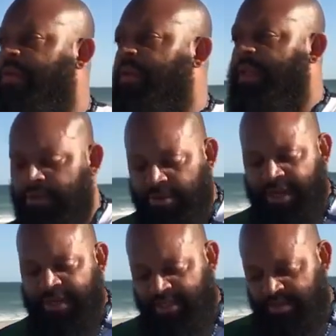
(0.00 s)
Let me read
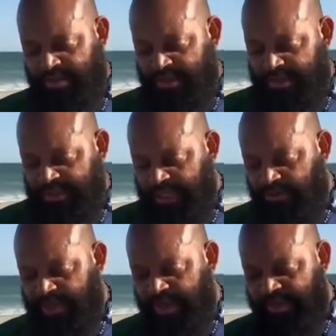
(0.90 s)
this, dealing with
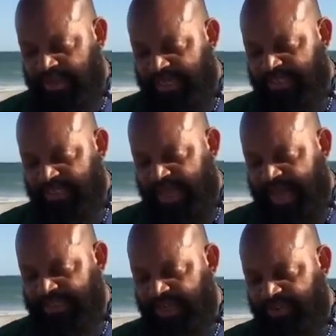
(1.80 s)
the other nations.
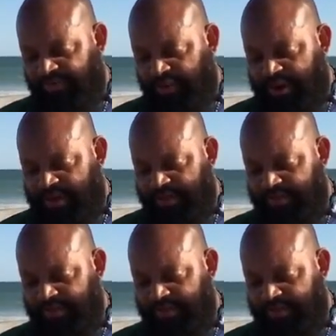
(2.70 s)
Isaiah 40